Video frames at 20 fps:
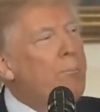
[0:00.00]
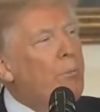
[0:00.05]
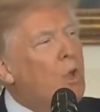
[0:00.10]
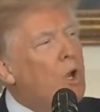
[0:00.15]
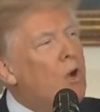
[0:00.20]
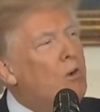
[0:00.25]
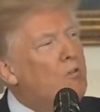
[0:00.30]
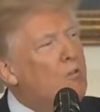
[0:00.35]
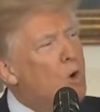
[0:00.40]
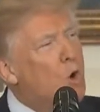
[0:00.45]

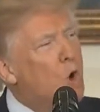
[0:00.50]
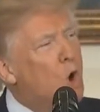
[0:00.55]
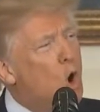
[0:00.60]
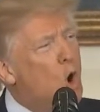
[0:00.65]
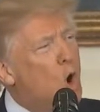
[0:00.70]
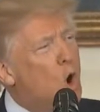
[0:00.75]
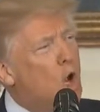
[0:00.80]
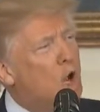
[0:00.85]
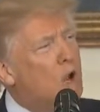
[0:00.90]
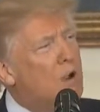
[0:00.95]
of
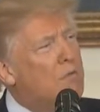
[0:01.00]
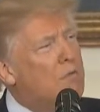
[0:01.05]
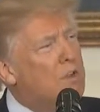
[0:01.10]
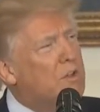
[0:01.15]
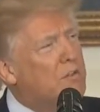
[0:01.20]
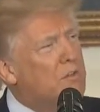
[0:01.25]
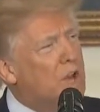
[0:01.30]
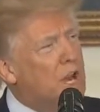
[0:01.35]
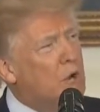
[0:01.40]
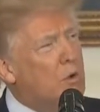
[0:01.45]
all of
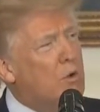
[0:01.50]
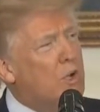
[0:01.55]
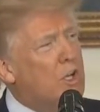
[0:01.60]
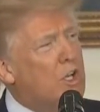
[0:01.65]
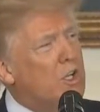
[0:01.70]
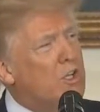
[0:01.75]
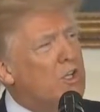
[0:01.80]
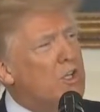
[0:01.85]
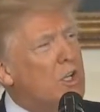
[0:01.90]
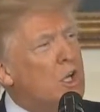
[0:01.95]
the
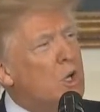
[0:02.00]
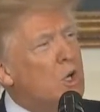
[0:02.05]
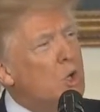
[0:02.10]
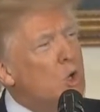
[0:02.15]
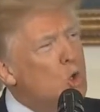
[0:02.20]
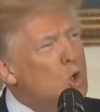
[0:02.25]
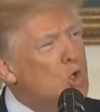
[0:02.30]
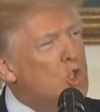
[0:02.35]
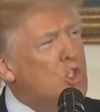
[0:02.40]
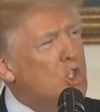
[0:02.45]
veterans
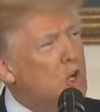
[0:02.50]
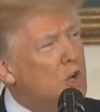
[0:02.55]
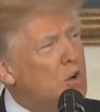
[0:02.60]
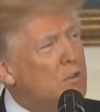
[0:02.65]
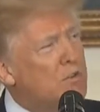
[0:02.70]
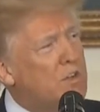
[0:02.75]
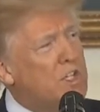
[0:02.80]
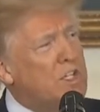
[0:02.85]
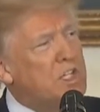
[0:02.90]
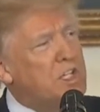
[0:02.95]
whose
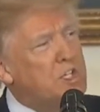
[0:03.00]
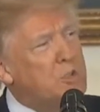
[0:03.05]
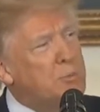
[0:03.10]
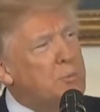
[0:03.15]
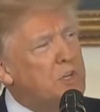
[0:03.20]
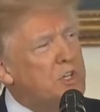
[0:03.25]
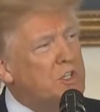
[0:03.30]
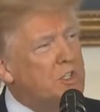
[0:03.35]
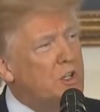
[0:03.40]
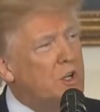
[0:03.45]
service has
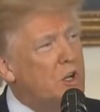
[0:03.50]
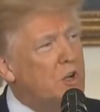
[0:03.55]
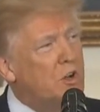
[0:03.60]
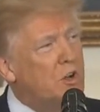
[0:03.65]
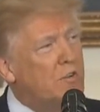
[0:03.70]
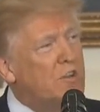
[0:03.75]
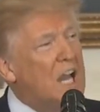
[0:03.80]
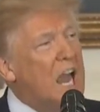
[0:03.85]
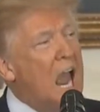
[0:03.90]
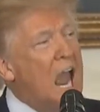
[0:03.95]

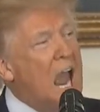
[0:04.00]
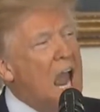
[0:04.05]
preserved